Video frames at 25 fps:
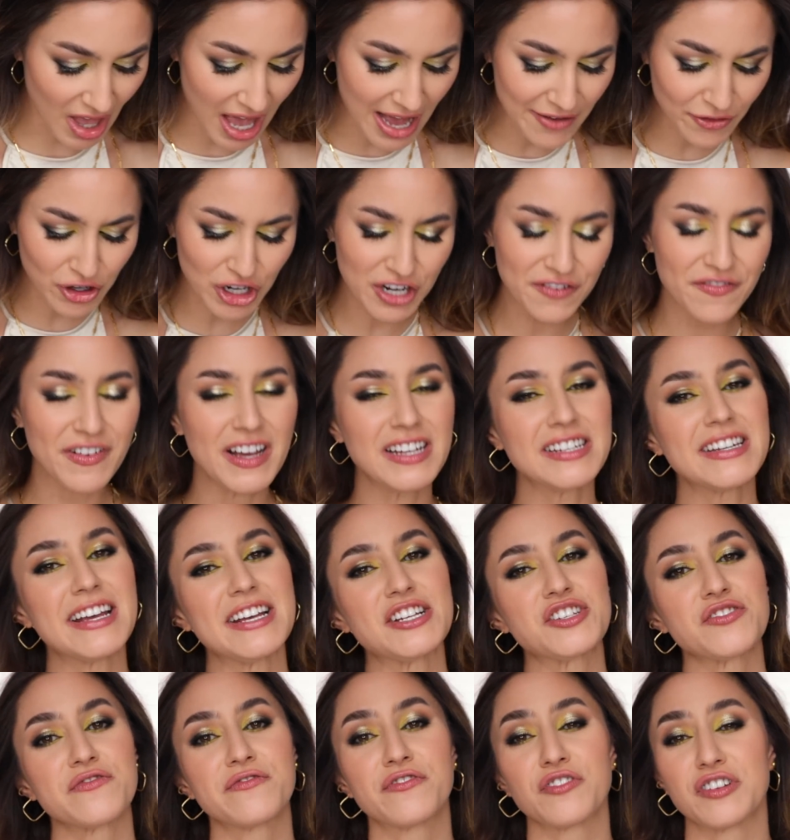I've got a
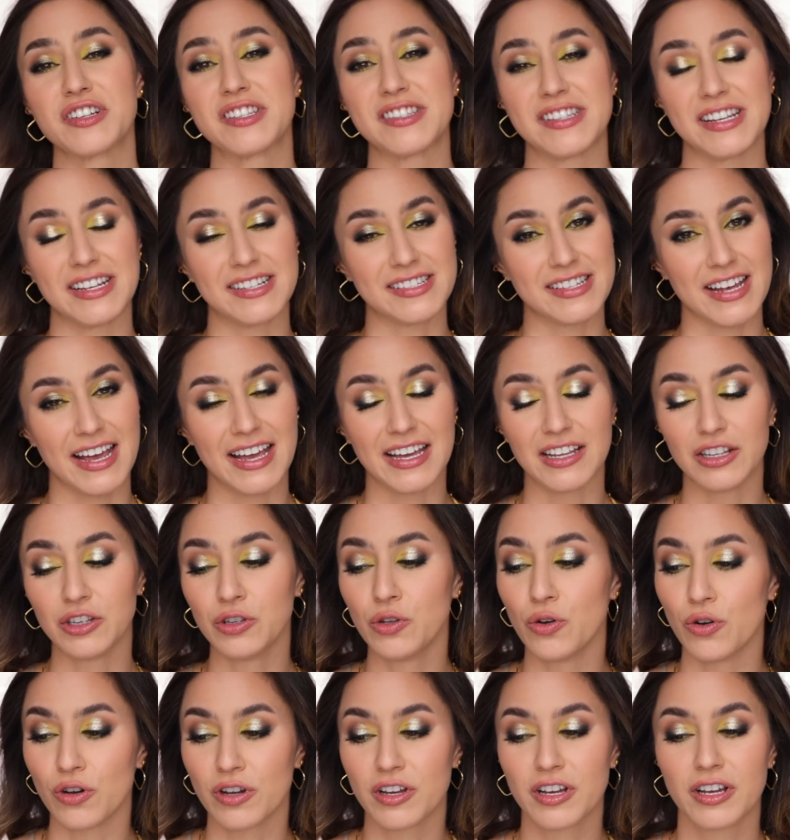foundation for a sick day.
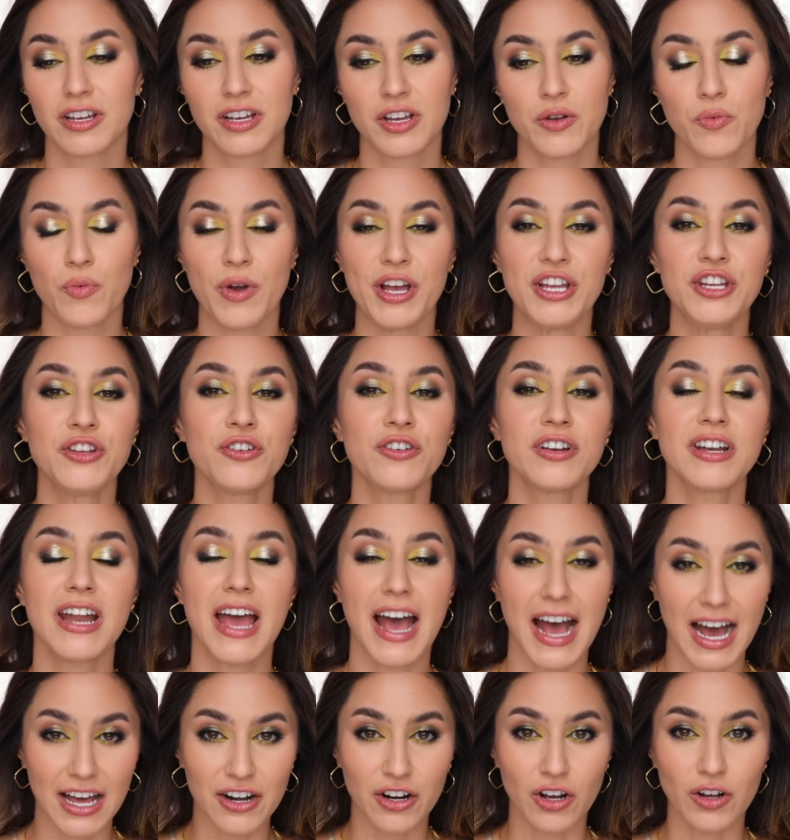Look, when you're an
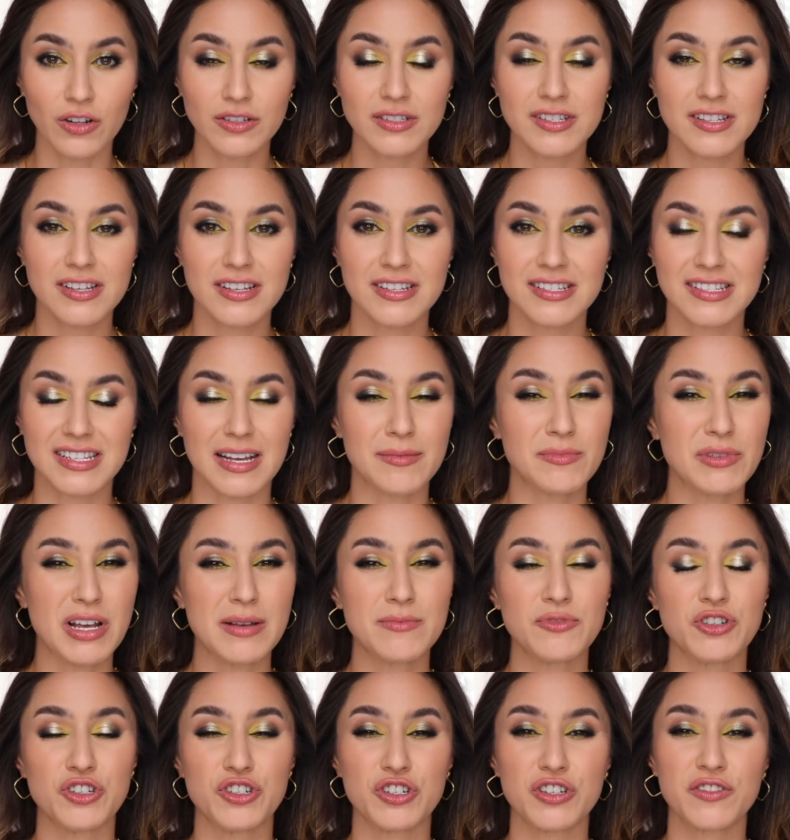adult,
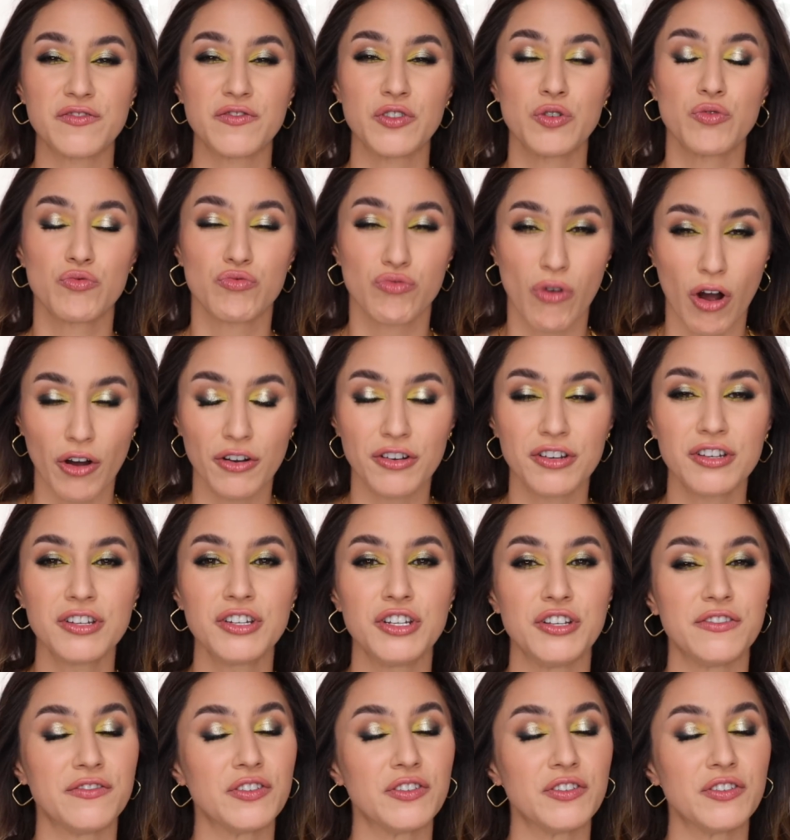sometimes you just feel rotten, you